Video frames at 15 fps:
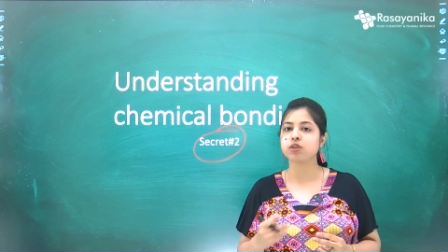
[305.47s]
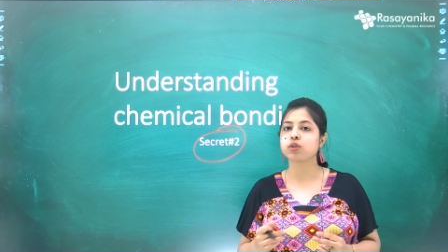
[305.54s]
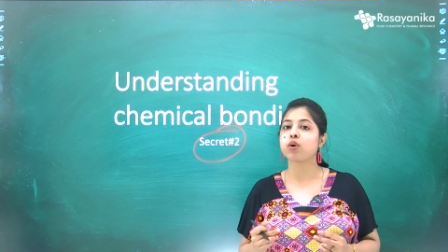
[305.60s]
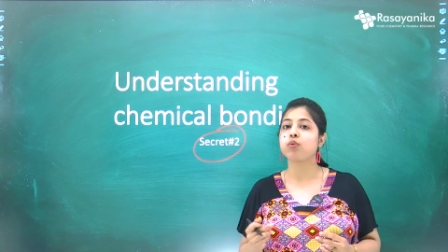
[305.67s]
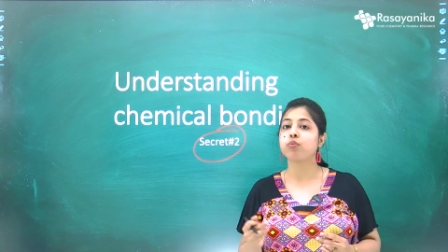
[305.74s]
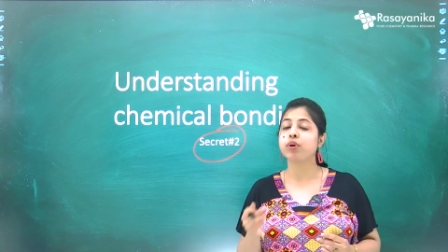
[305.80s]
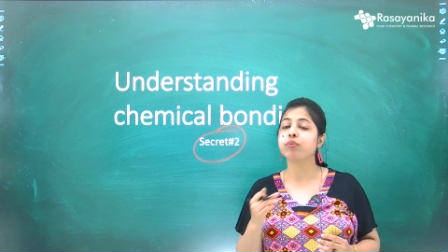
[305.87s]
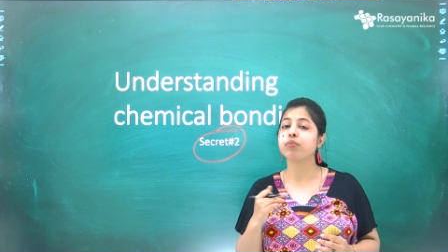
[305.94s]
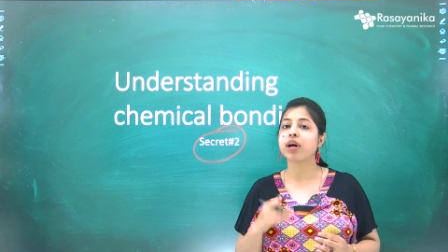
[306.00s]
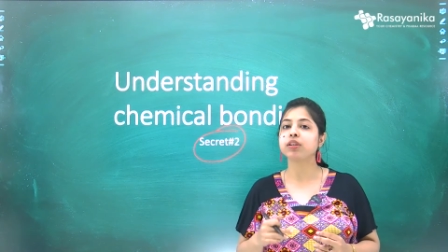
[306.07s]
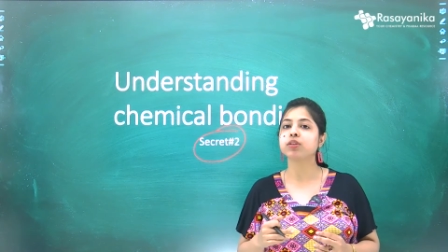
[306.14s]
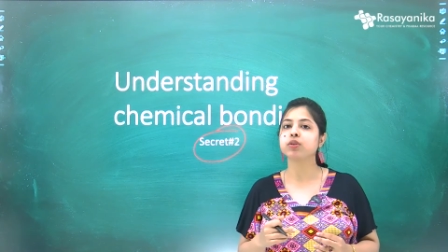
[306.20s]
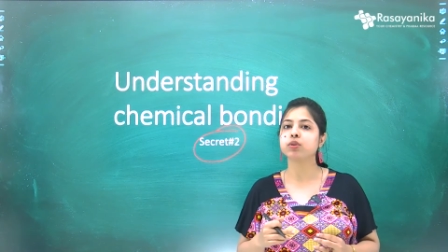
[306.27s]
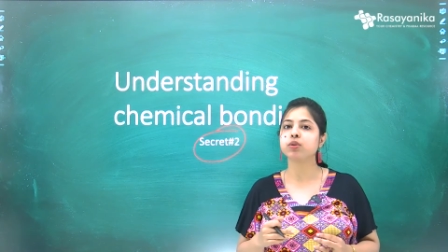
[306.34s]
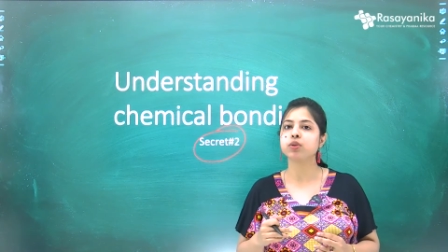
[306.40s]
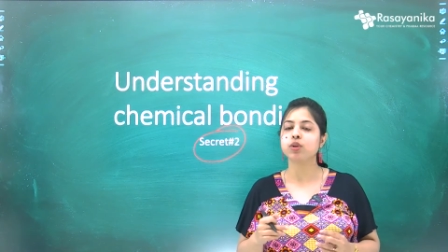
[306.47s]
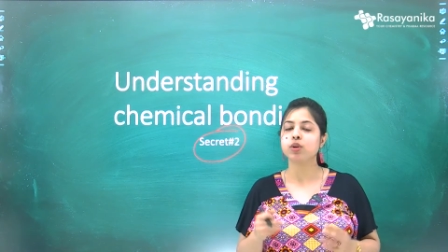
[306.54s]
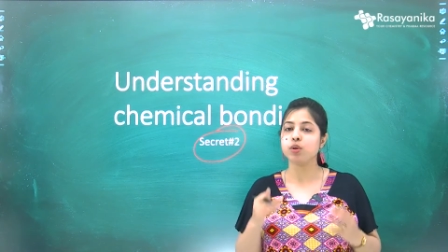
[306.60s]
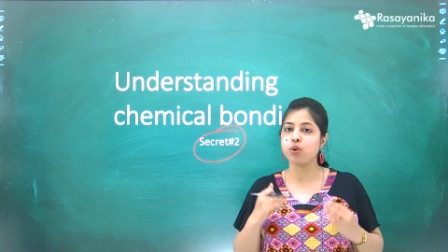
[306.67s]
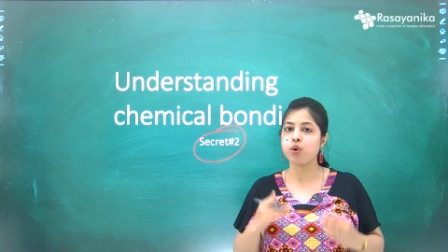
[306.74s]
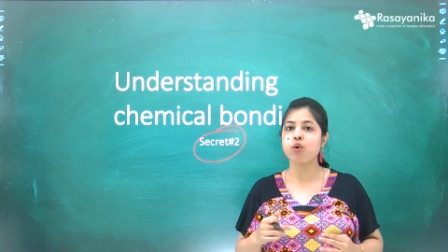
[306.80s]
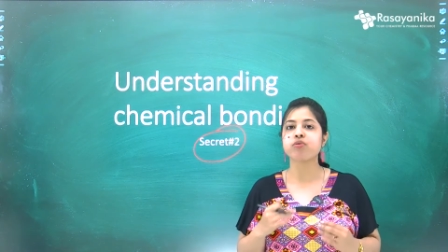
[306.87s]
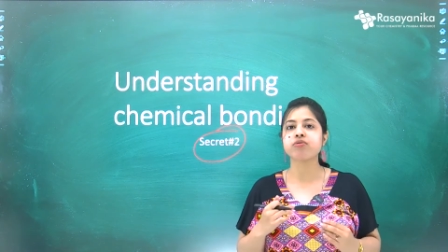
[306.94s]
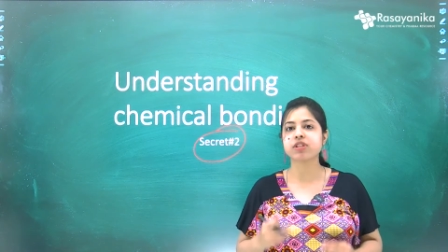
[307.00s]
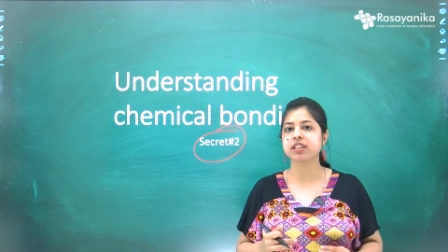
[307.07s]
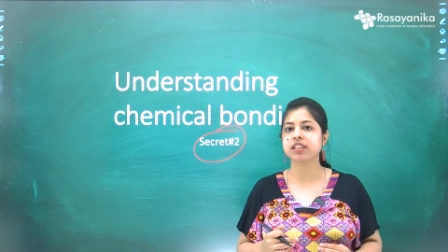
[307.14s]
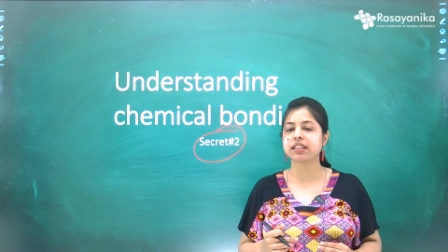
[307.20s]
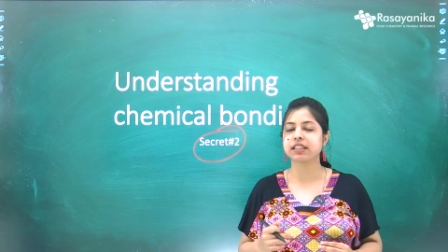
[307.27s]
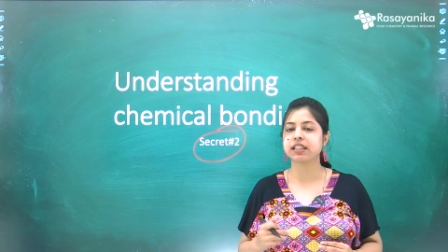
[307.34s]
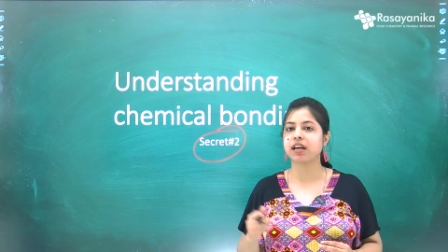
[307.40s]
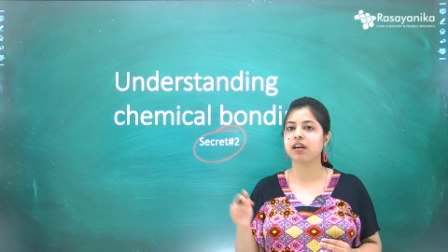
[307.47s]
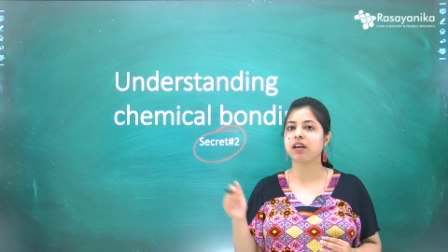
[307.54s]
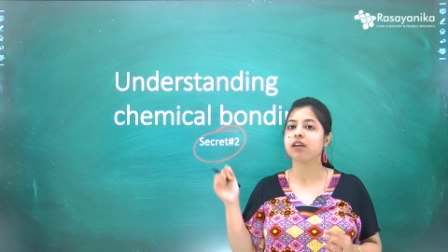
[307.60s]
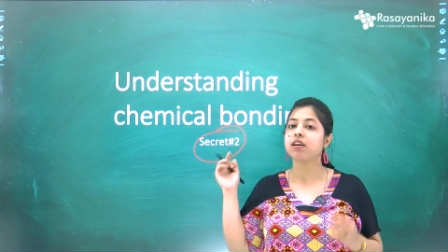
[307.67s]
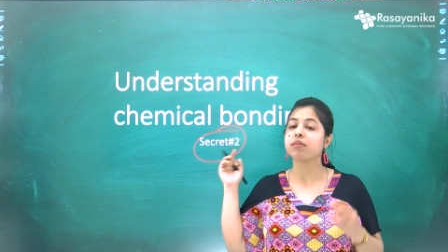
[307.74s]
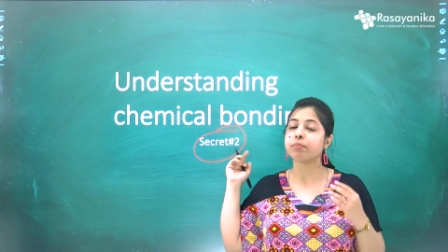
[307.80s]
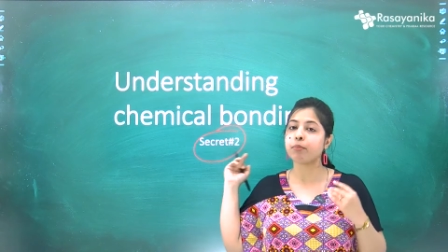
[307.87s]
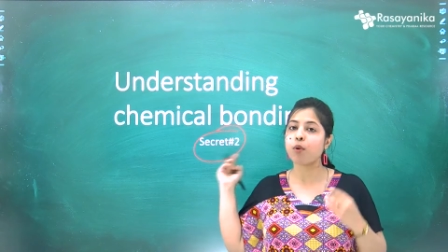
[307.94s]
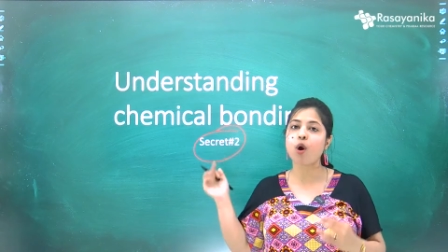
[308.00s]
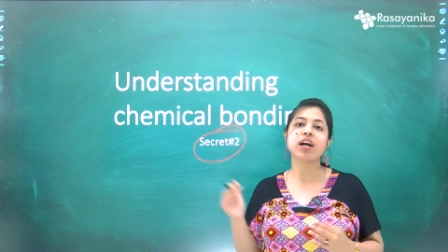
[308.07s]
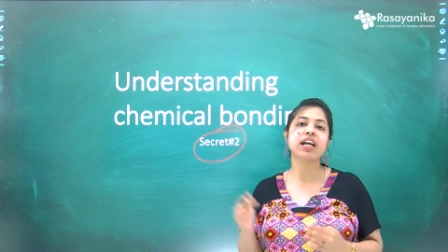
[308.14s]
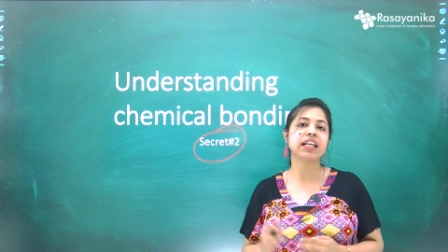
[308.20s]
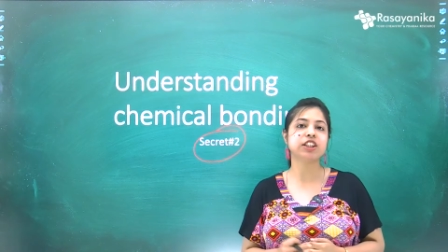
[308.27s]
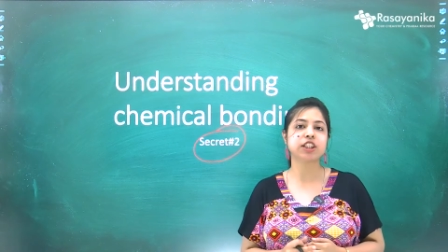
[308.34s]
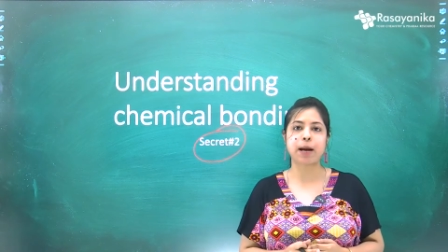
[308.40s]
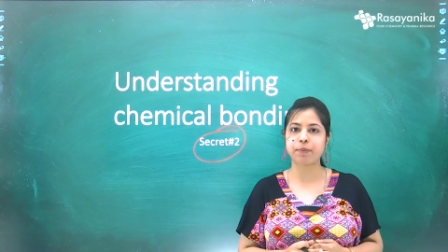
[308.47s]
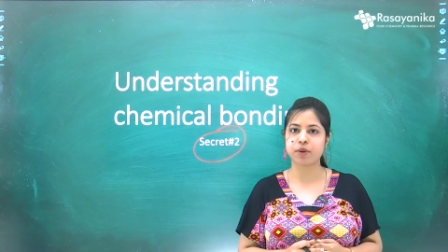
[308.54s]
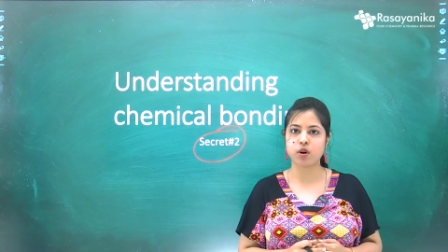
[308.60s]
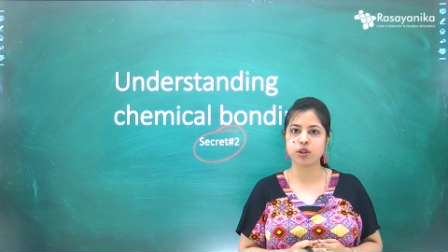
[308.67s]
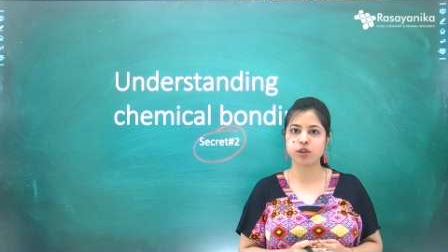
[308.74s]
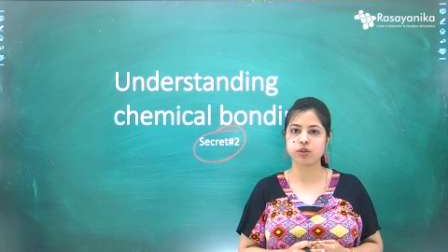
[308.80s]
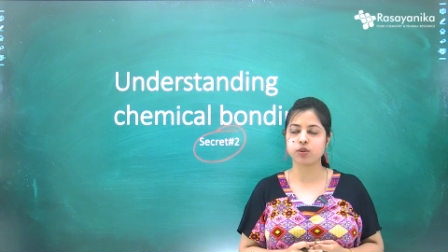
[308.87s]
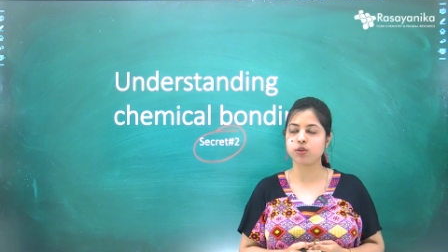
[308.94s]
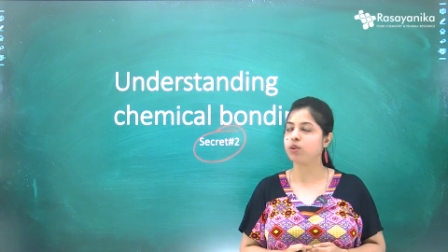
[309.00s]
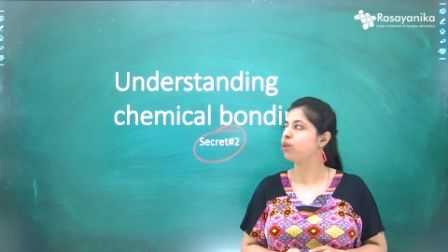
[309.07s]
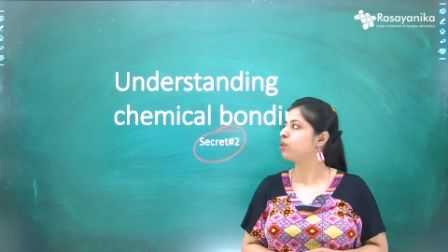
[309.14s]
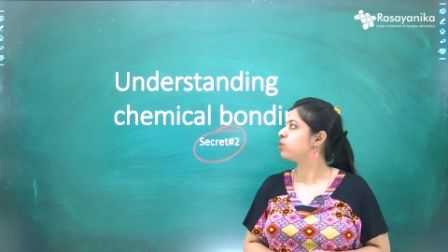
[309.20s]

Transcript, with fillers: so we want to know first the bonding chapter also.